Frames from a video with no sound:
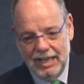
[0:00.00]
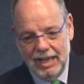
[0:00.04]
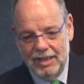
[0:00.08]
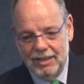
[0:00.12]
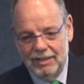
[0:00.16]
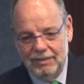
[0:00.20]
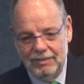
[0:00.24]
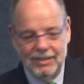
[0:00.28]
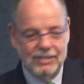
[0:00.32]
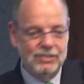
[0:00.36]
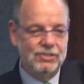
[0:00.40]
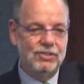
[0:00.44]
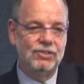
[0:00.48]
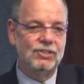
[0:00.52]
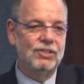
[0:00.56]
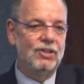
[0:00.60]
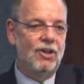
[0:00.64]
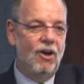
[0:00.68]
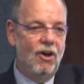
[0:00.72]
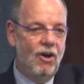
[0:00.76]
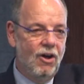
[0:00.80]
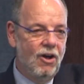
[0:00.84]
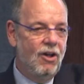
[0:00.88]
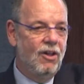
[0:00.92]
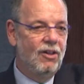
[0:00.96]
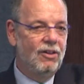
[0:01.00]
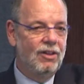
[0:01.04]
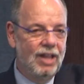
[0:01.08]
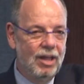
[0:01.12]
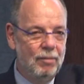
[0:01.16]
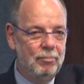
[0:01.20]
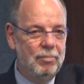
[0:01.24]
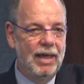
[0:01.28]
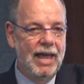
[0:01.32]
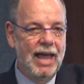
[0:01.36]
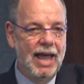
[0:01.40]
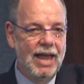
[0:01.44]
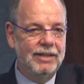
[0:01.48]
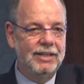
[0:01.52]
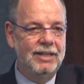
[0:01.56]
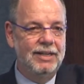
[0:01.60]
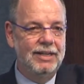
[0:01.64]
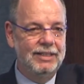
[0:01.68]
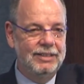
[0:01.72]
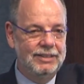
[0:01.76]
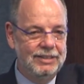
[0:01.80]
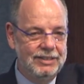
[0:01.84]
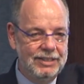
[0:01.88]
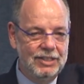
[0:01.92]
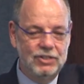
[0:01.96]
This is all about, in
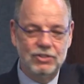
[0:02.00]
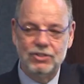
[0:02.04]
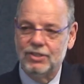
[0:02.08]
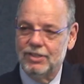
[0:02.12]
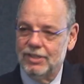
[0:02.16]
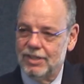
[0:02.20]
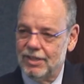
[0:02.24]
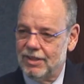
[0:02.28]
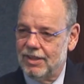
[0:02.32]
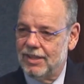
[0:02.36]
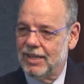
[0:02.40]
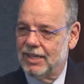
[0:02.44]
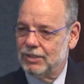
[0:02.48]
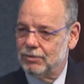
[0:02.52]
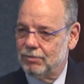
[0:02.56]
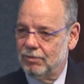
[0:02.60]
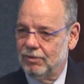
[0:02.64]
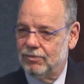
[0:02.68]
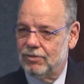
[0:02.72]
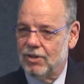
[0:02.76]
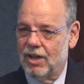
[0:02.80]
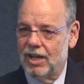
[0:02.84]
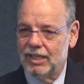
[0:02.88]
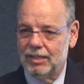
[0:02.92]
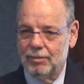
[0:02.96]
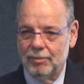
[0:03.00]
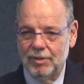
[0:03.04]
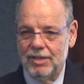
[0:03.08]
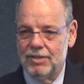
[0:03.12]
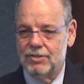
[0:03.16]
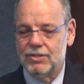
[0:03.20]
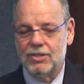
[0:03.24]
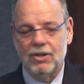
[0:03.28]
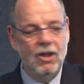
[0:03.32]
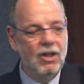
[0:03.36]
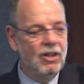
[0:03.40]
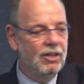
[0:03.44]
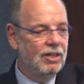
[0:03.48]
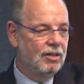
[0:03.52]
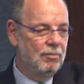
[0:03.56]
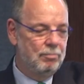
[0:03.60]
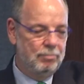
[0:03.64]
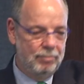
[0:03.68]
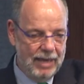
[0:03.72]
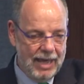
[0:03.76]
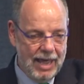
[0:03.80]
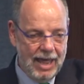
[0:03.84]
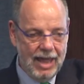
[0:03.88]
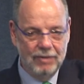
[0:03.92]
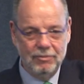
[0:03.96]
addition to the things we've talked about, it's all
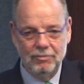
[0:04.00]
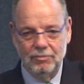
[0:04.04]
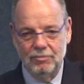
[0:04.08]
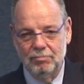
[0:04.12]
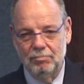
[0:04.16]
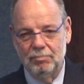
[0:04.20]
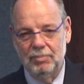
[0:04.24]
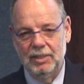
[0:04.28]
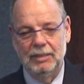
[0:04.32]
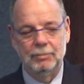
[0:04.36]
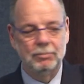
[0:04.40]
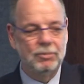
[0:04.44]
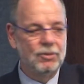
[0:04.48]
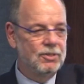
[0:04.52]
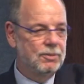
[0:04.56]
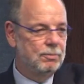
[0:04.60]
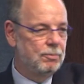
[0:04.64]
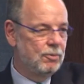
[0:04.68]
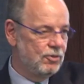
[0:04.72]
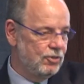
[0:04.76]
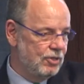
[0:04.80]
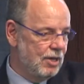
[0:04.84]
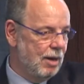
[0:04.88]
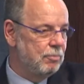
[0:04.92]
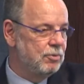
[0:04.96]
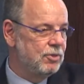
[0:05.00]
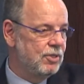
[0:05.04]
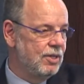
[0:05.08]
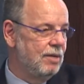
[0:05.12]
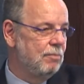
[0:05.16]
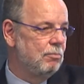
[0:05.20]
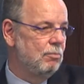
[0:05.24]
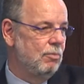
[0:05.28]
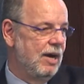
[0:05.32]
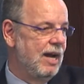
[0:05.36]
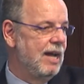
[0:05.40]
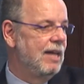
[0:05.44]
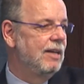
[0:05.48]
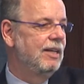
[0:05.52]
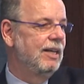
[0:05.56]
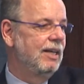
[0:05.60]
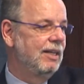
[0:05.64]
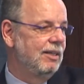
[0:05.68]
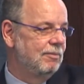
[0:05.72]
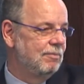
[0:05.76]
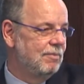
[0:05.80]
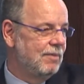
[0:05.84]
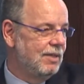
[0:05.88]
about people's perception and branding.